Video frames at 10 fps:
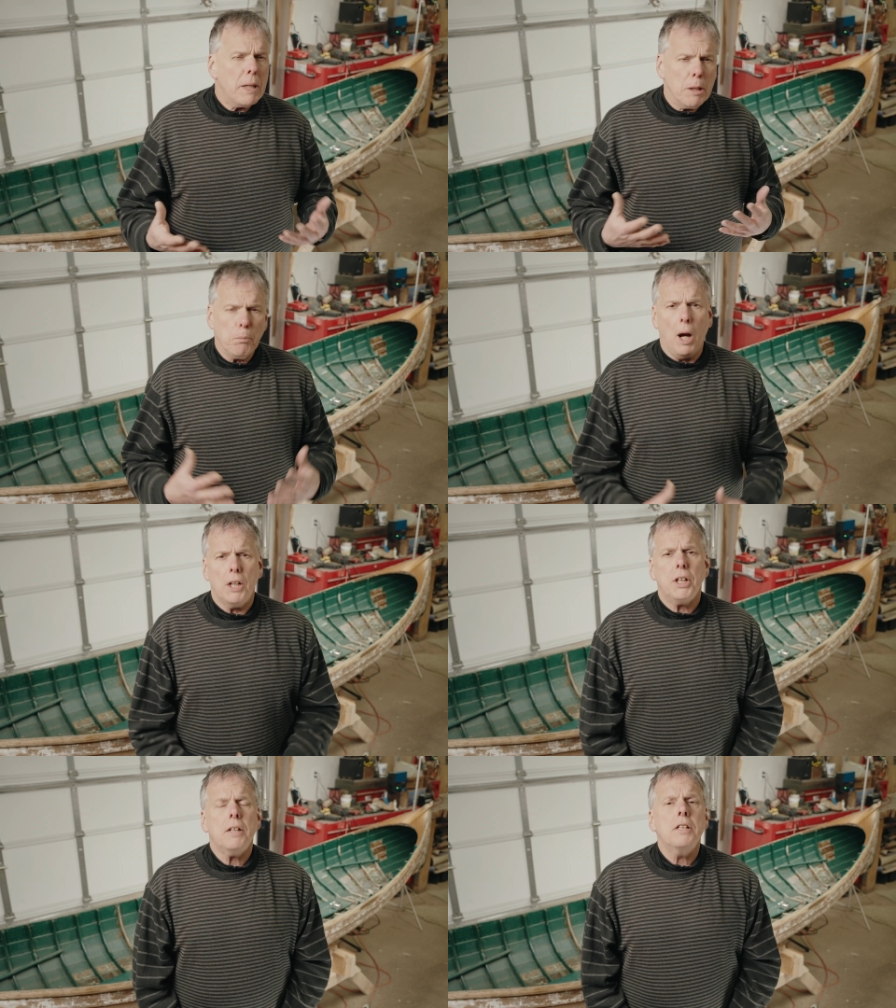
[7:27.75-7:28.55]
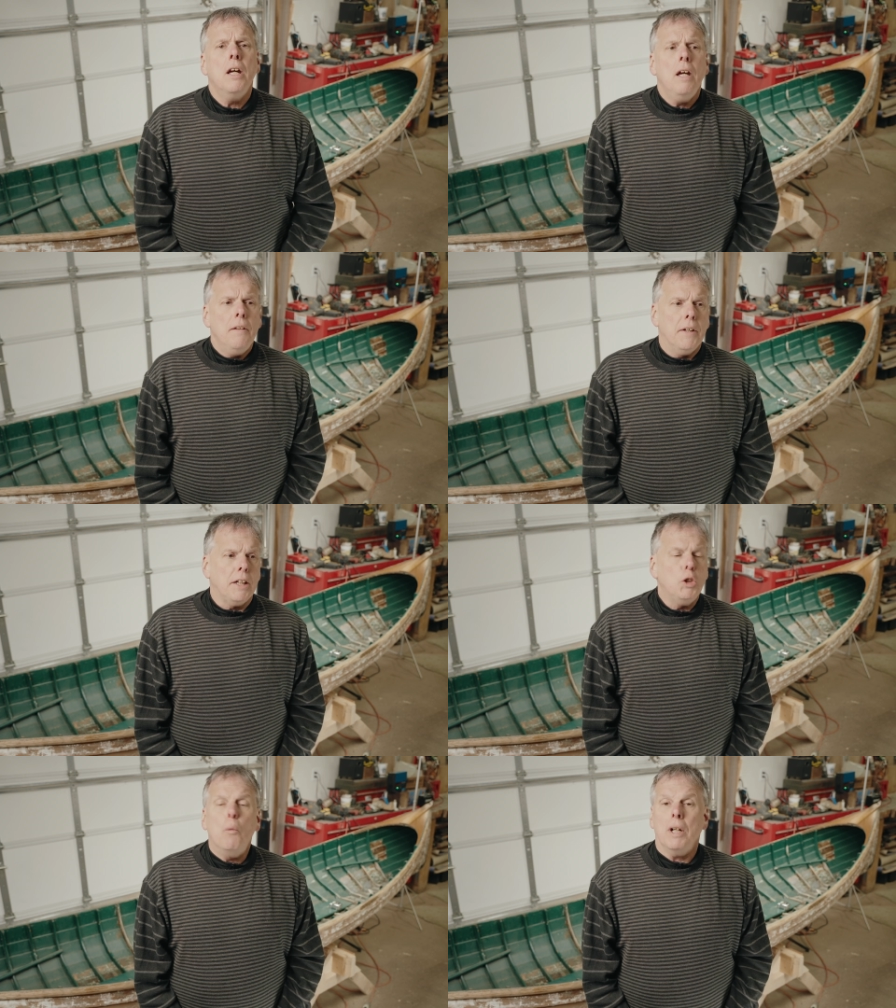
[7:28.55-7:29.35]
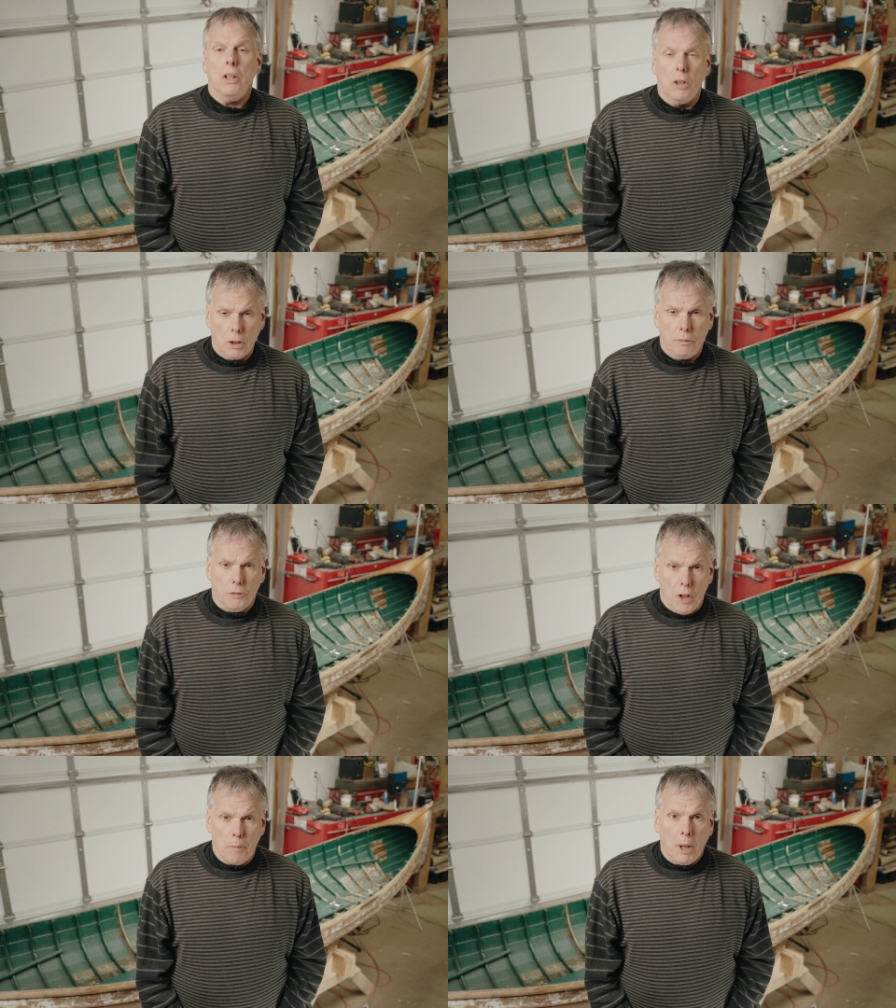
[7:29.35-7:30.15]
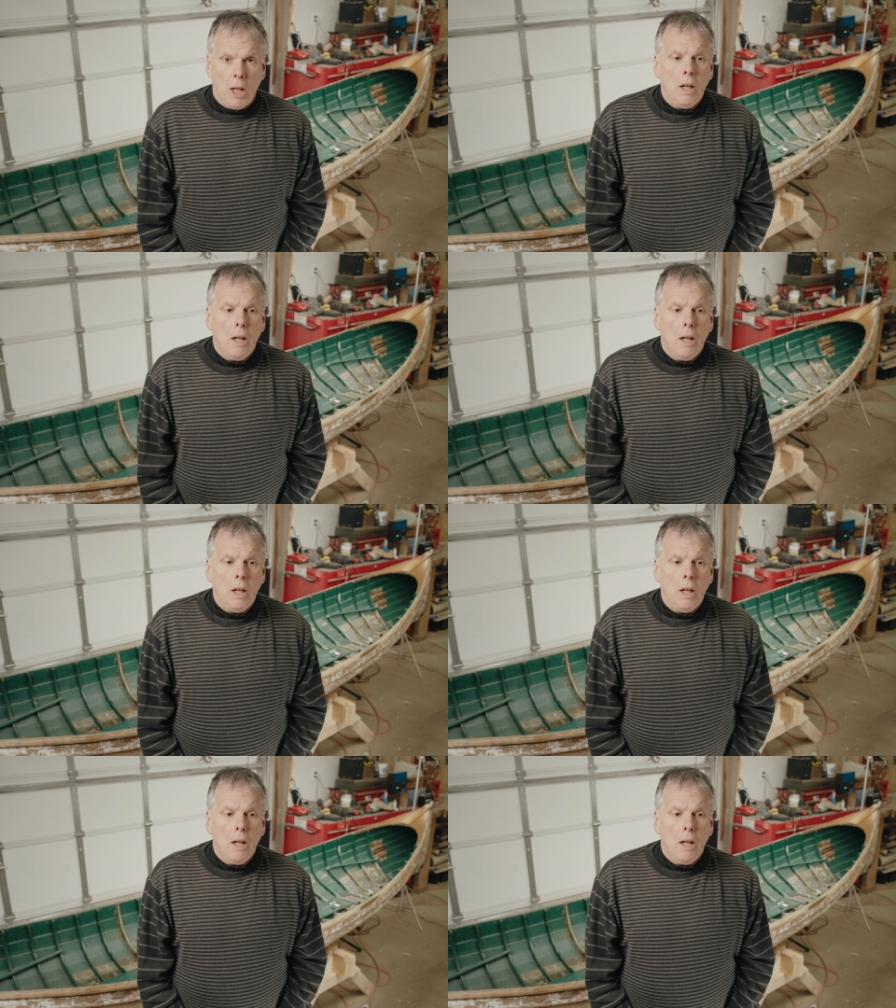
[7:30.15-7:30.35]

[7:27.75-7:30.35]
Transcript: be a project that you want to learn from.